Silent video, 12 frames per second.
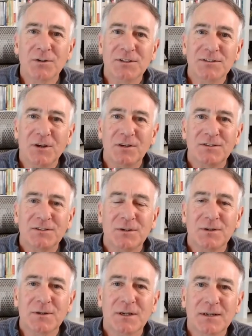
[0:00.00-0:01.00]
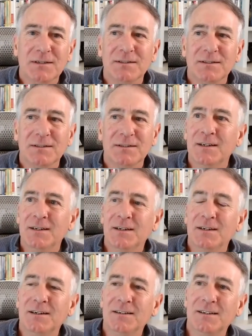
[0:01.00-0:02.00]
She's also
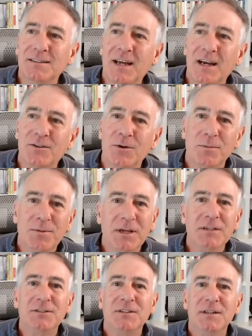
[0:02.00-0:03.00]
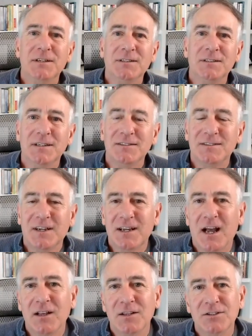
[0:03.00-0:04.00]
a doctor, a PhD in
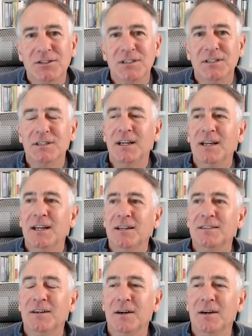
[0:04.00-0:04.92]
psychology. And